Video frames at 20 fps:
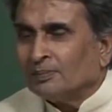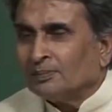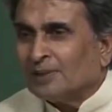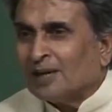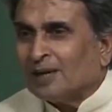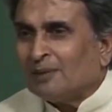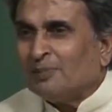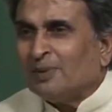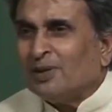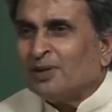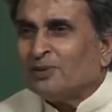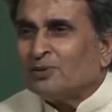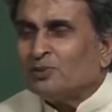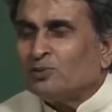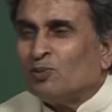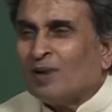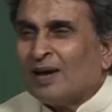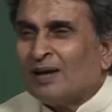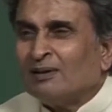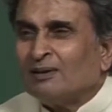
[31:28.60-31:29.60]
That
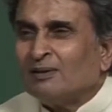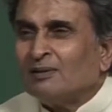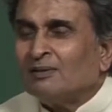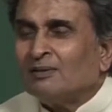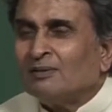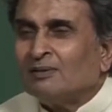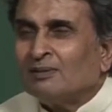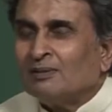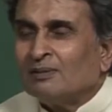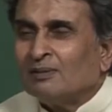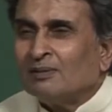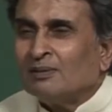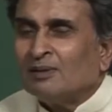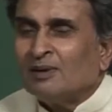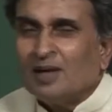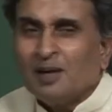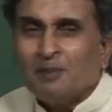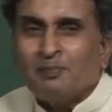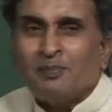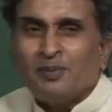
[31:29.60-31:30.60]
means one
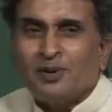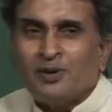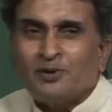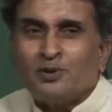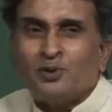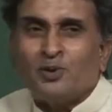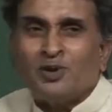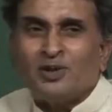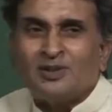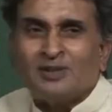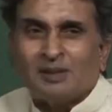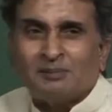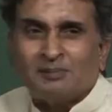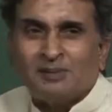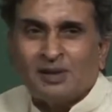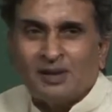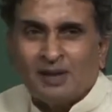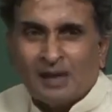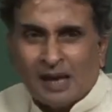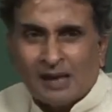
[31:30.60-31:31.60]
nip is doing
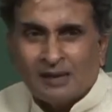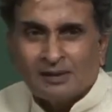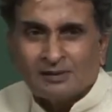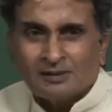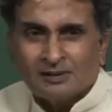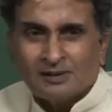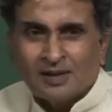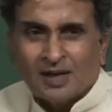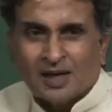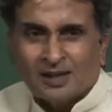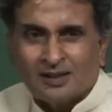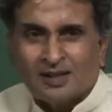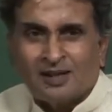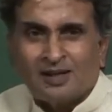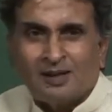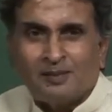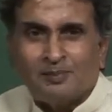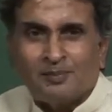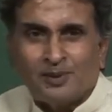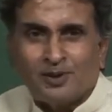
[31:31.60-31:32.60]
something else, the other
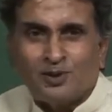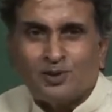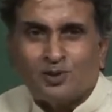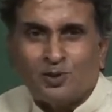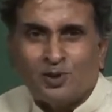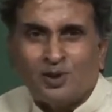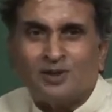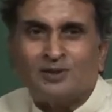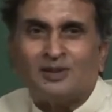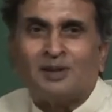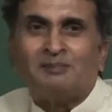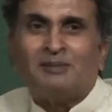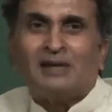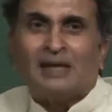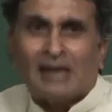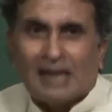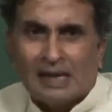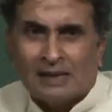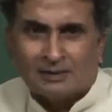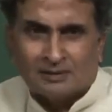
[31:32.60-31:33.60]
nip is doing
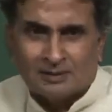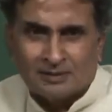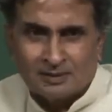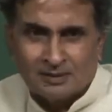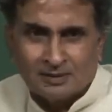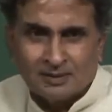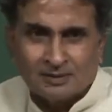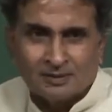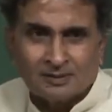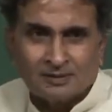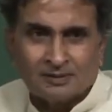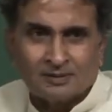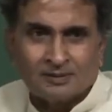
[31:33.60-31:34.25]
something else.